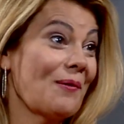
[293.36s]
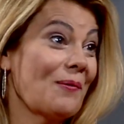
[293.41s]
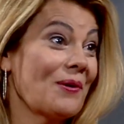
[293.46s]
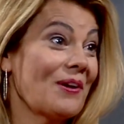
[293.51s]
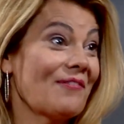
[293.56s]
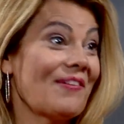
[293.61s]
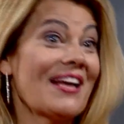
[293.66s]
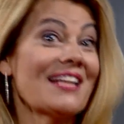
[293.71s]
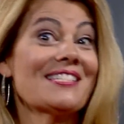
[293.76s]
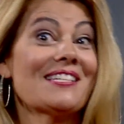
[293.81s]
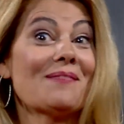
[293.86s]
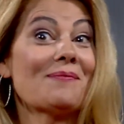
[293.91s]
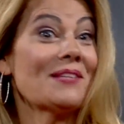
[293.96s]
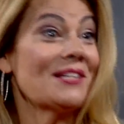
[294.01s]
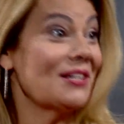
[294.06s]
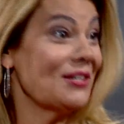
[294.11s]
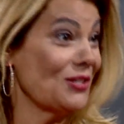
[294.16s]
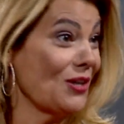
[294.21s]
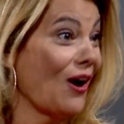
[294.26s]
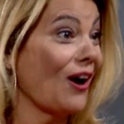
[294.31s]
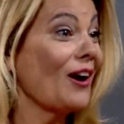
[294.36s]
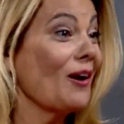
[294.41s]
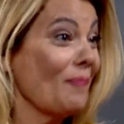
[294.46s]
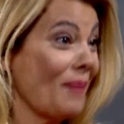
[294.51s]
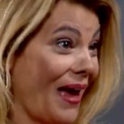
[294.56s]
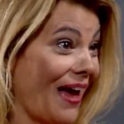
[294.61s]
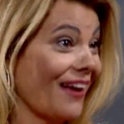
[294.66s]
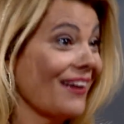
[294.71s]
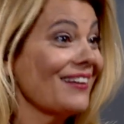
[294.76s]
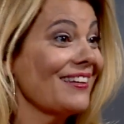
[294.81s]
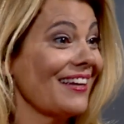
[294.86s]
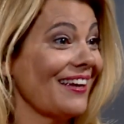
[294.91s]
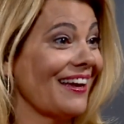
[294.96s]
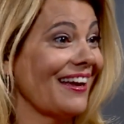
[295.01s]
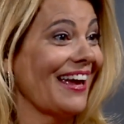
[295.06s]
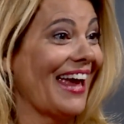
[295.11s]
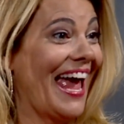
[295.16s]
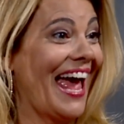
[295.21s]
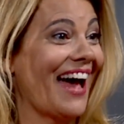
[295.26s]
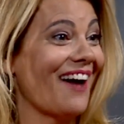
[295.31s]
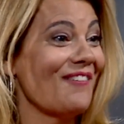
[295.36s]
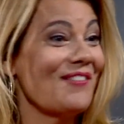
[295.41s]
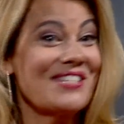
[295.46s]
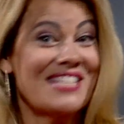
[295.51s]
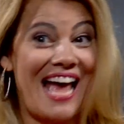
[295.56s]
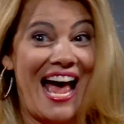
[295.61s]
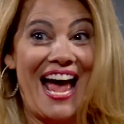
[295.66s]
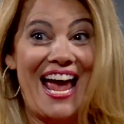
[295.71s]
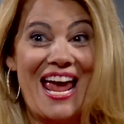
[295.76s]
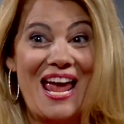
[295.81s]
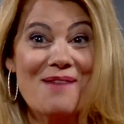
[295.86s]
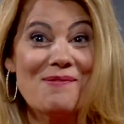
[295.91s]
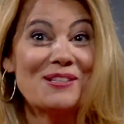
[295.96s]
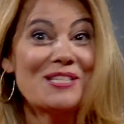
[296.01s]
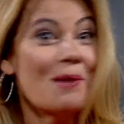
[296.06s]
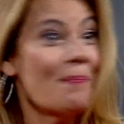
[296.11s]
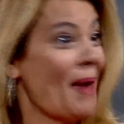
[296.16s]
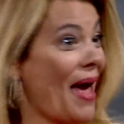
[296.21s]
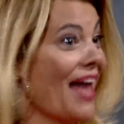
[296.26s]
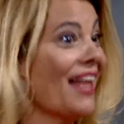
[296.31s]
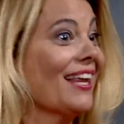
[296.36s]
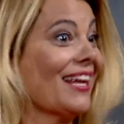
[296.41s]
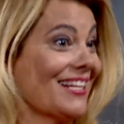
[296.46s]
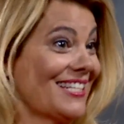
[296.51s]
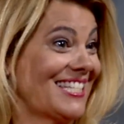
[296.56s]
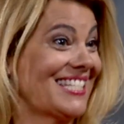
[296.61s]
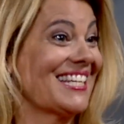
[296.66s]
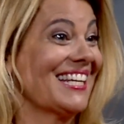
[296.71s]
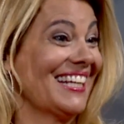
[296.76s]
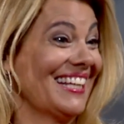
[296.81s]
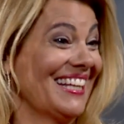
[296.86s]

I would have had something to talk about. How was I able to balance?